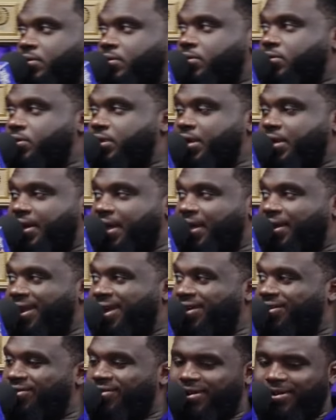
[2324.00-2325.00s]
It ain't
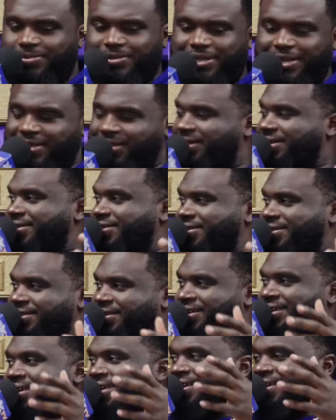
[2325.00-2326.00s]
like you know. It,
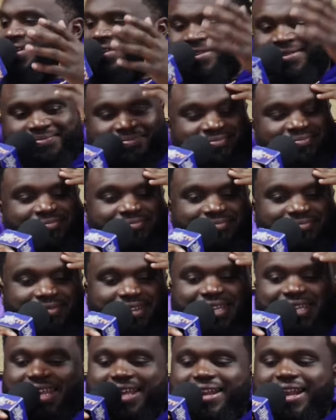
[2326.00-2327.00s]

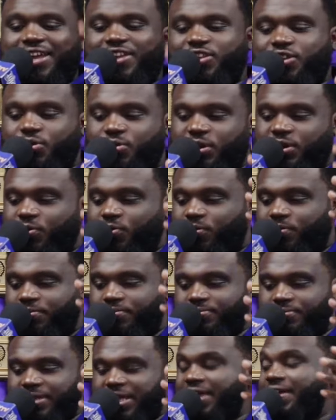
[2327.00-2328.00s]
it ain't like you in
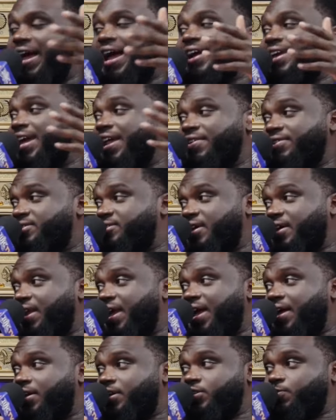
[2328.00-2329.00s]
a. I can't even say
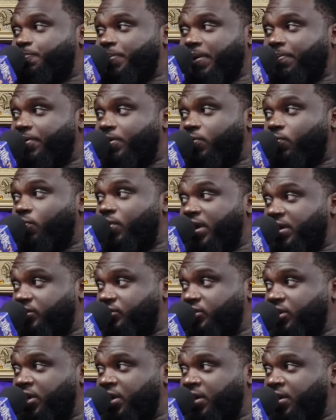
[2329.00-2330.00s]
that because people in a
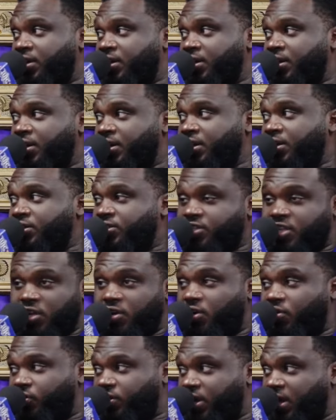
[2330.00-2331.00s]
wheelchair still
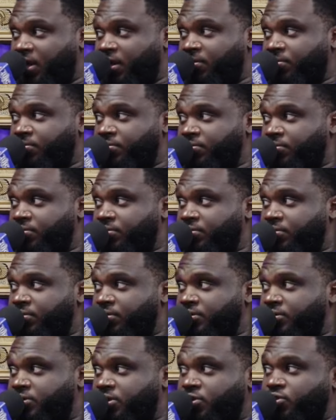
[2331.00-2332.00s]
go to camp, right?
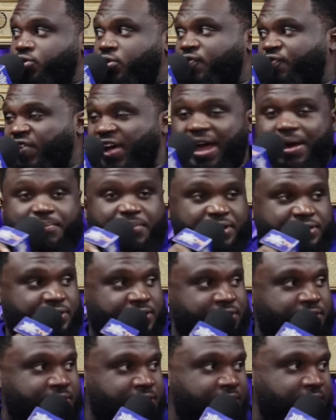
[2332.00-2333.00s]
Still do fly
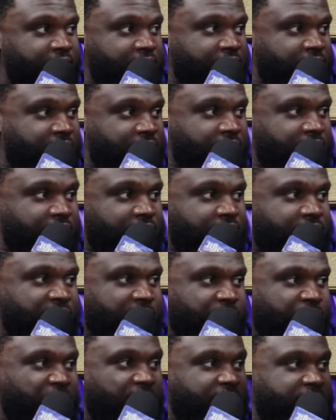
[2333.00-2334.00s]
missions. Yo, damn. For
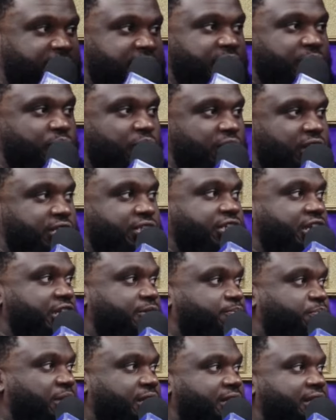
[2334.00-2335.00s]
real. Brothers in wheelchairs.
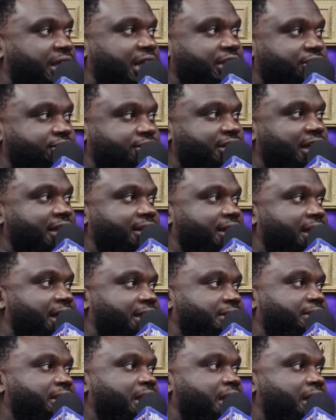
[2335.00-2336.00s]
Brother got shot
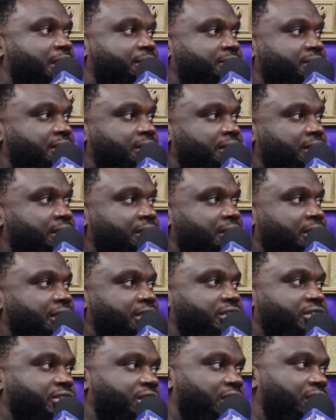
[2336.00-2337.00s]
nine times.
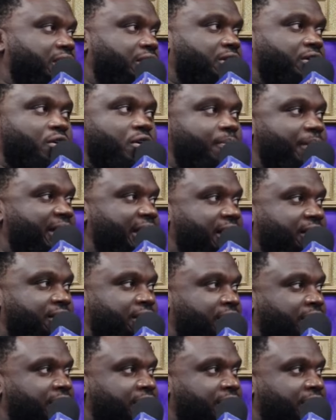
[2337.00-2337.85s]
He's still Damn. going back out there.